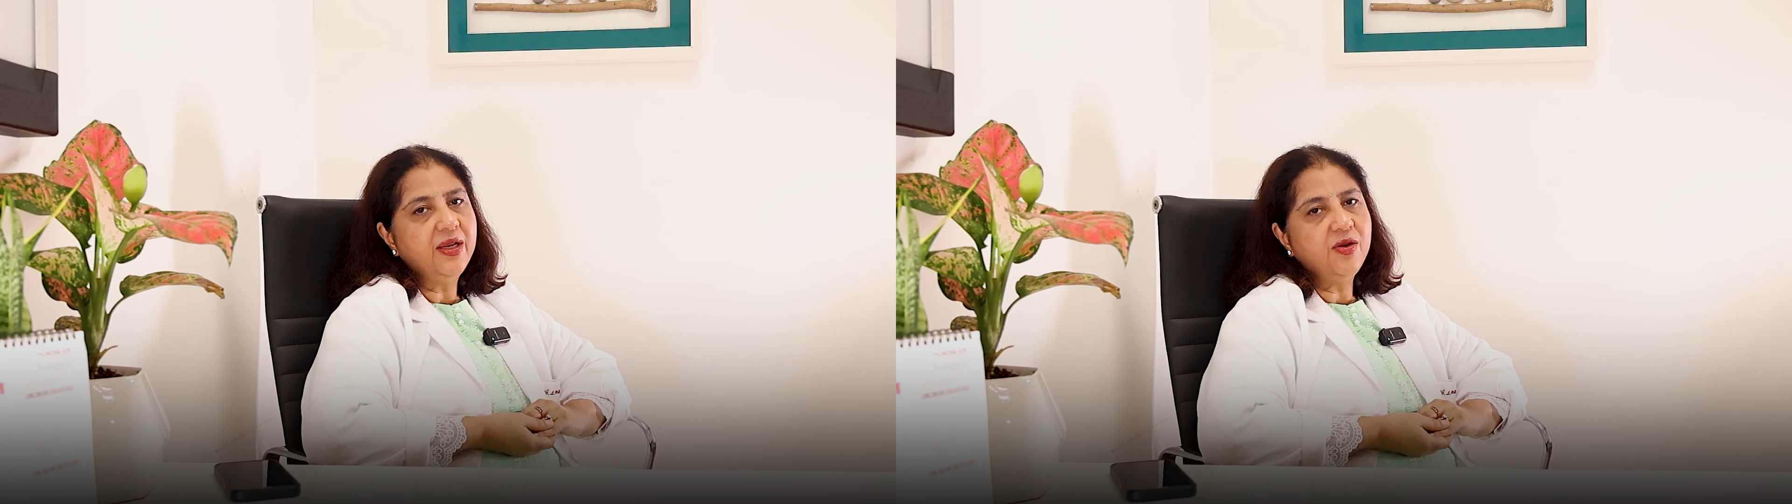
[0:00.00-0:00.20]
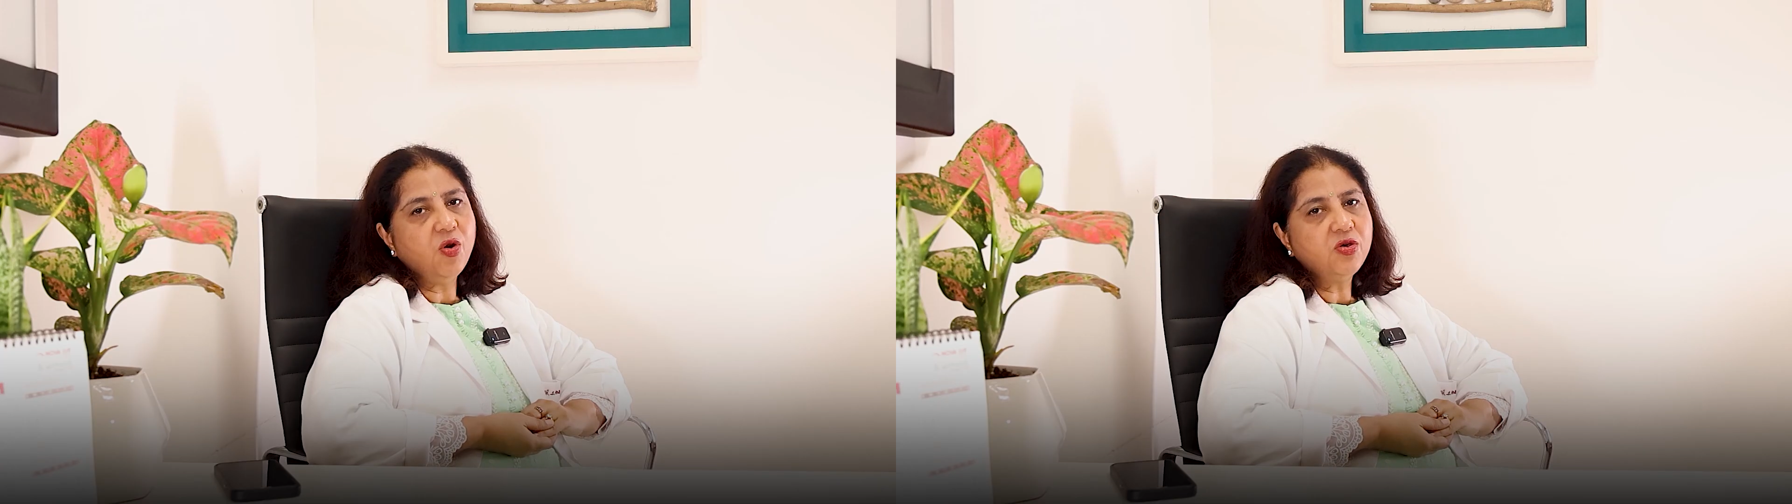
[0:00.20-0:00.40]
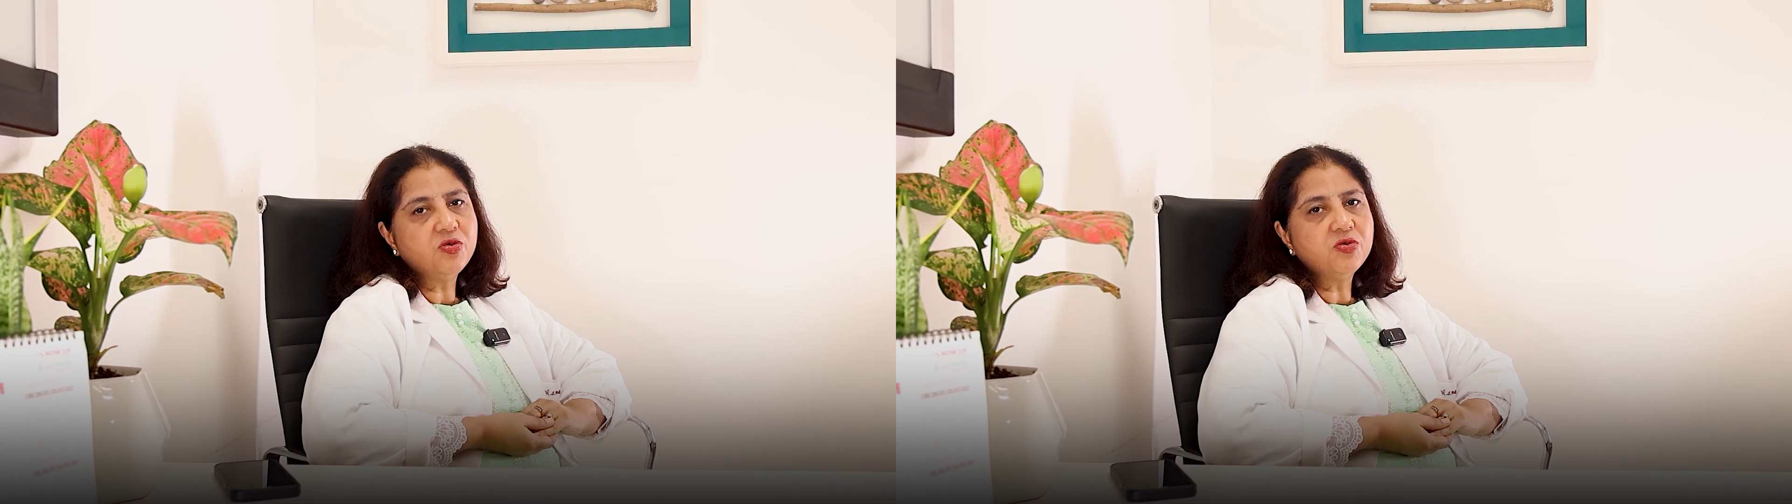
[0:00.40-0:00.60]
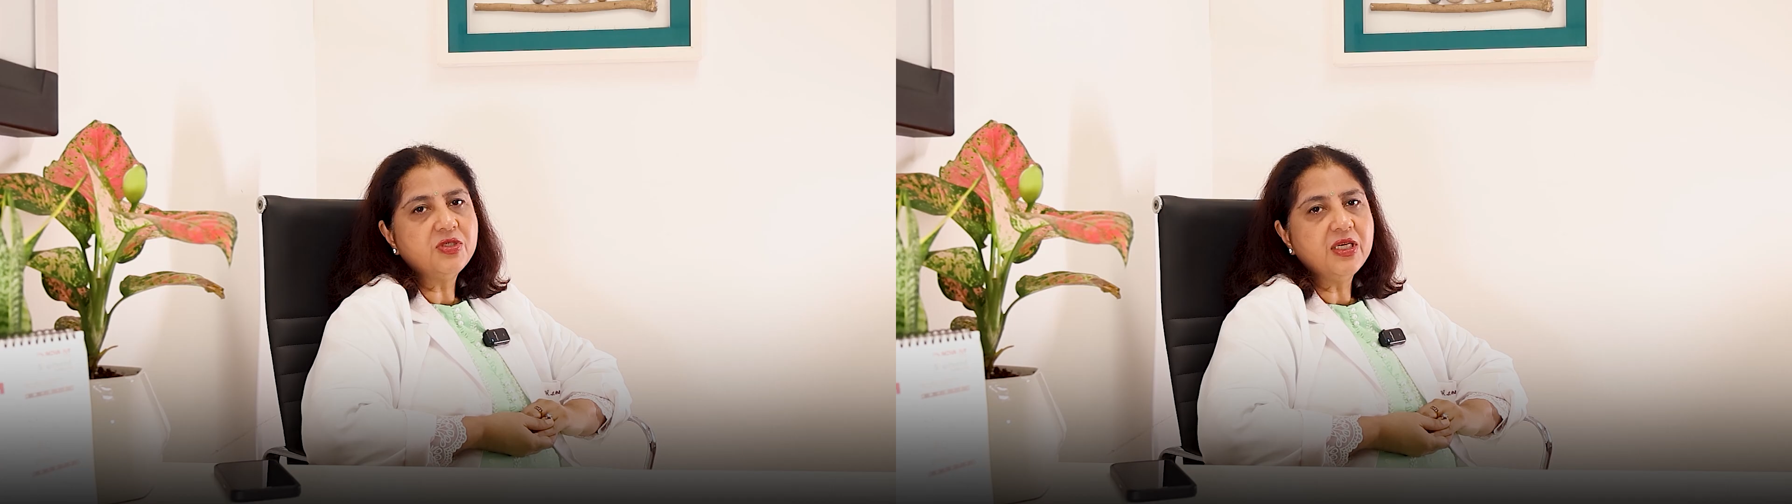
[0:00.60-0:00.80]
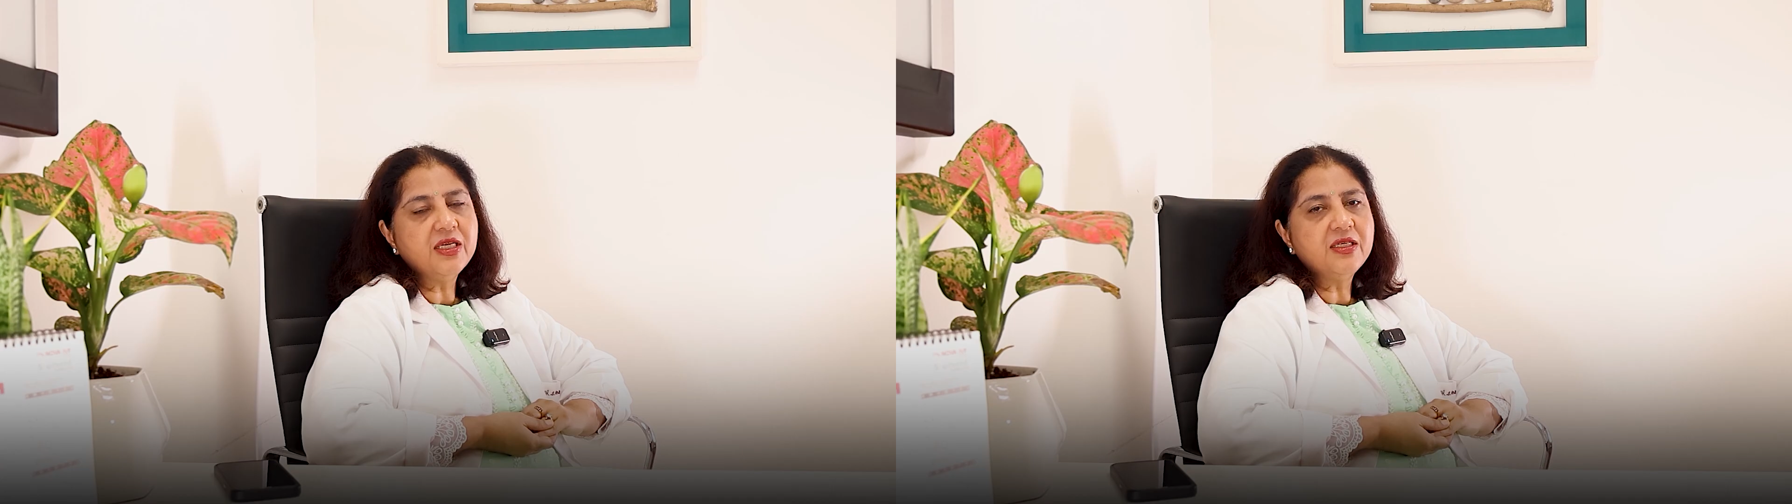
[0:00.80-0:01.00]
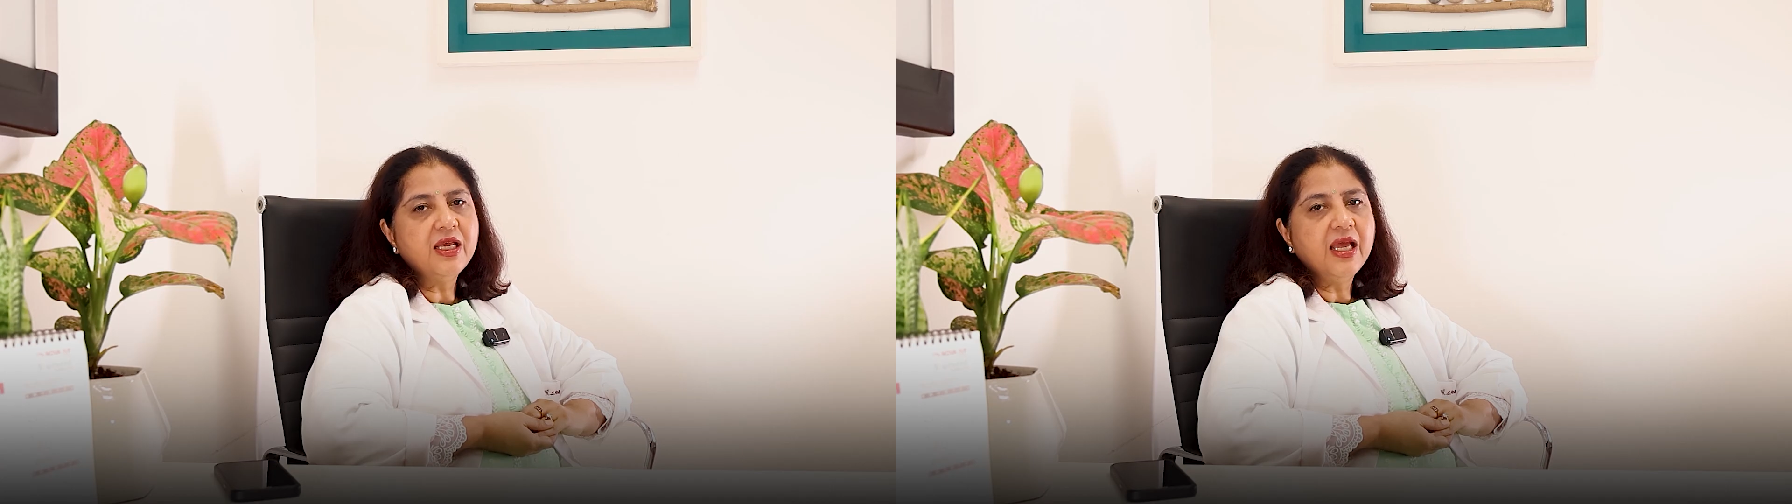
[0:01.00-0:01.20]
when not to treat,